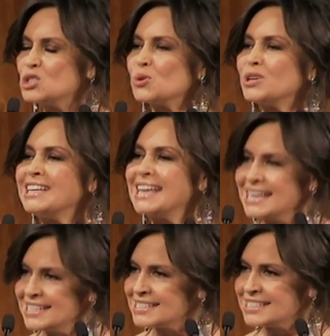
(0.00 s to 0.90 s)
took
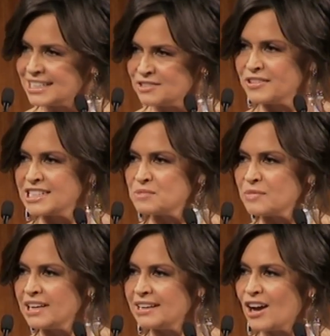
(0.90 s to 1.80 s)
years to convince
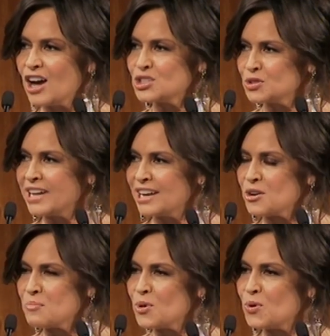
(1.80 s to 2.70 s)
me I should get
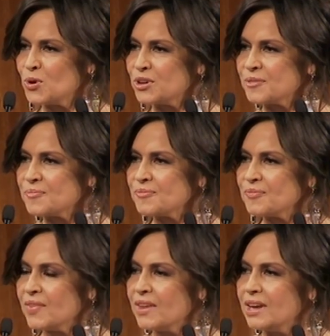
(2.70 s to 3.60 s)
on board.
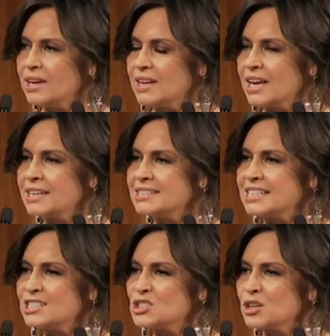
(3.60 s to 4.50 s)
In the end,
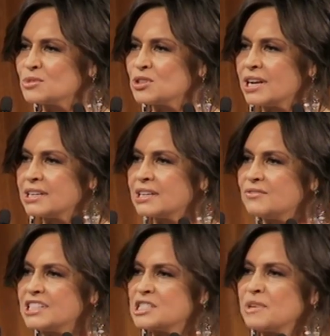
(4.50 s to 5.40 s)
he stopped trying to
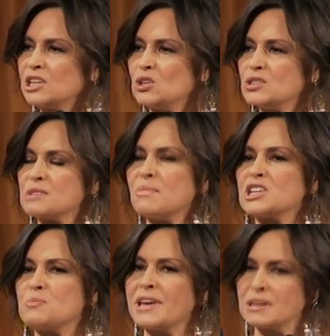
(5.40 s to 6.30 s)
convince me and used a
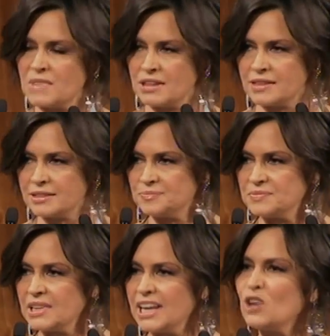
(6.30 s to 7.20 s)
much better method.
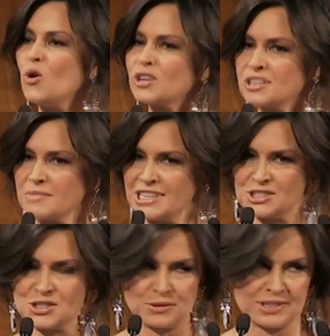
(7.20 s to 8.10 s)
He ordered me
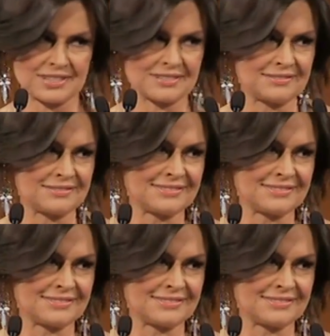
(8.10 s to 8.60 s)
to do it.